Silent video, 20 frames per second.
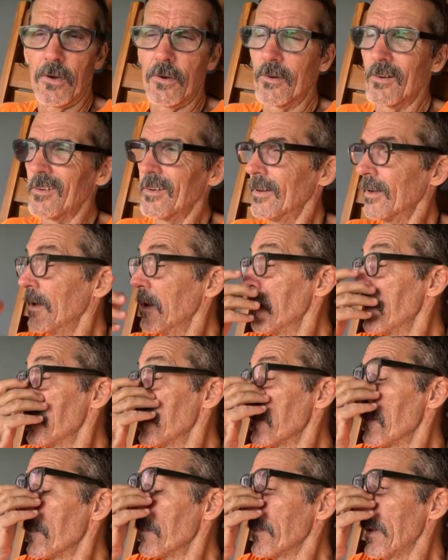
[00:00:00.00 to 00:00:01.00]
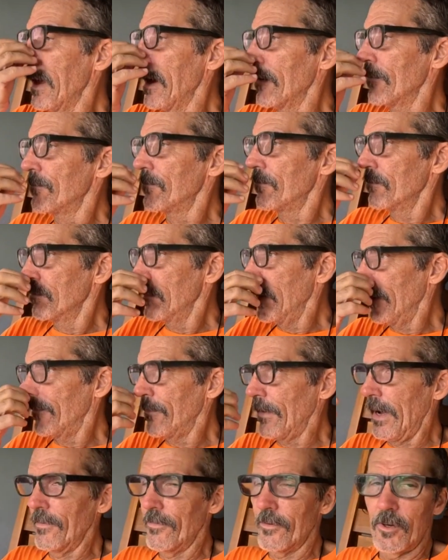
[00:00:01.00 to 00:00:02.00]
I don't know. Yeah,
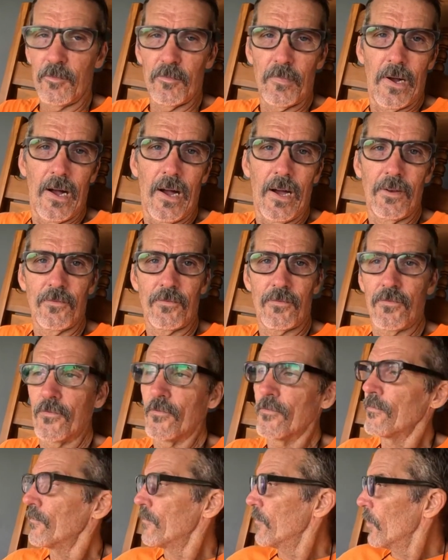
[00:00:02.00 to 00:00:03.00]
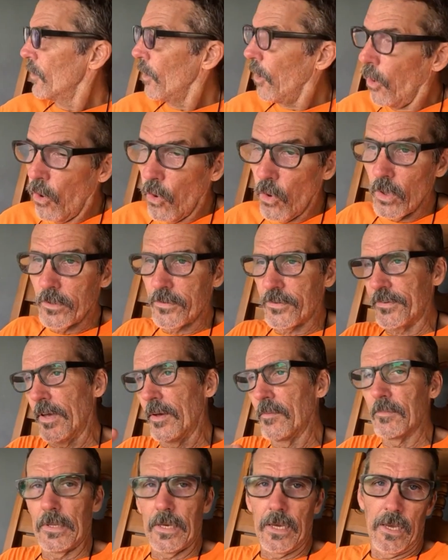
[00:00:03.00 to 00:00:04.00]
about 500 baht for the whole
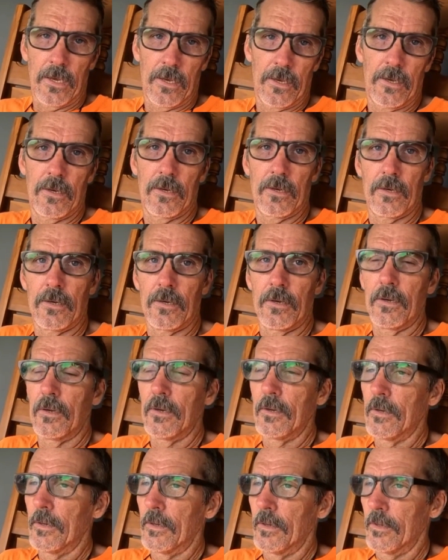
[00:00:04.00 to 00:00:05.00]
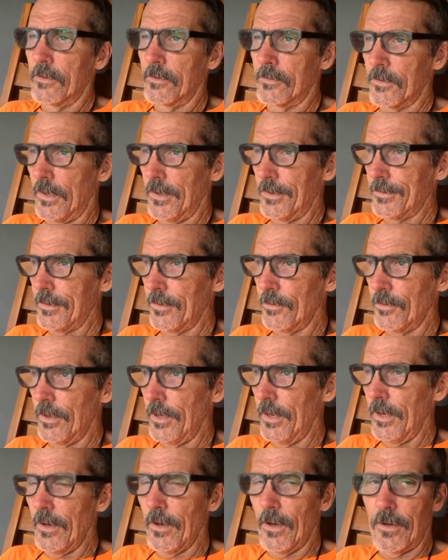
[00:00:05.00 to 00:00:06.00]
assembly. So I said,
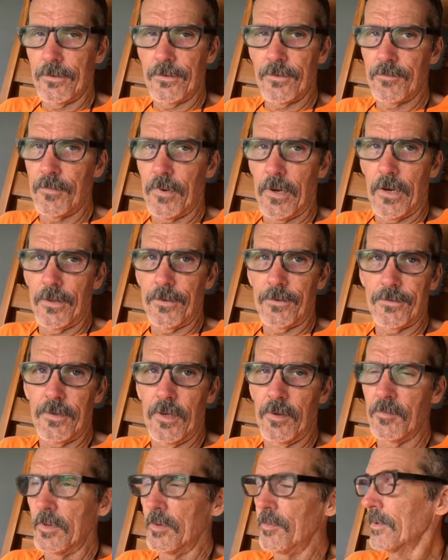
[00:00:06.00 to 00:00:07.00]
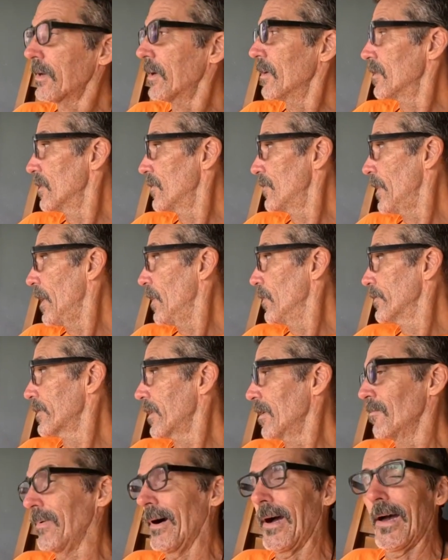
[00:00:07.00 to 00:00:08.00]
well, hell, I'll just buy the assembly, because if I was
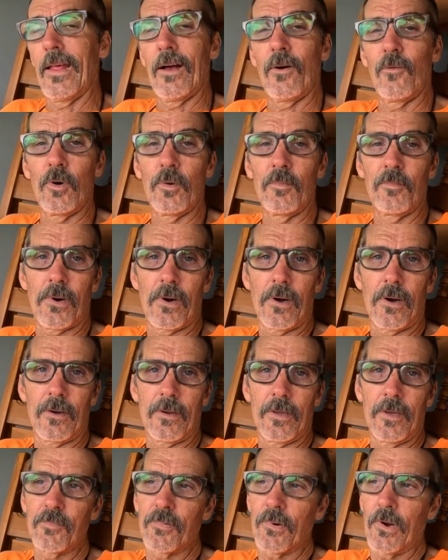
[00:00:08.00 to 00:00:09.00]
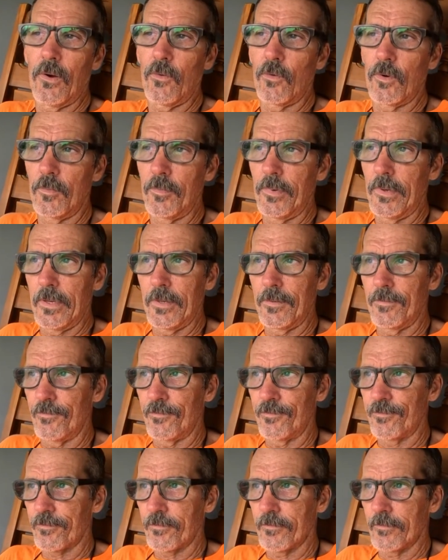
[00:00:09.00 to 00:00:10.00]
going to buy that one part, it probably would have
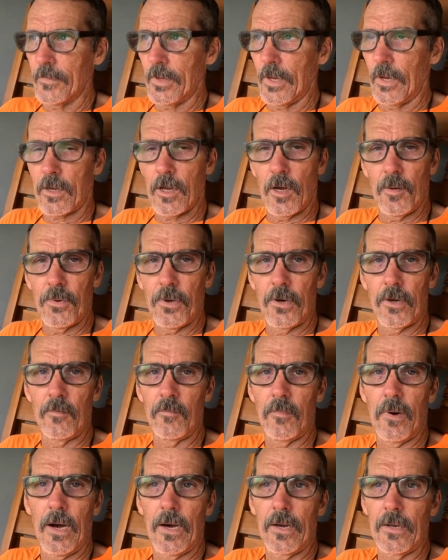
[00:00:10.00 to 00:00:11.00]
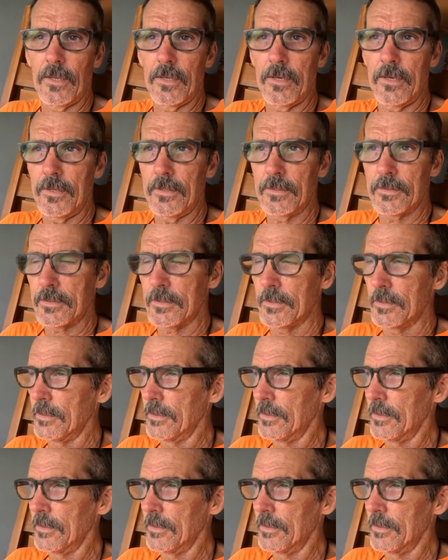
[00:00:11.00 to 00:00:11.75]
been a couple hundred baht at least.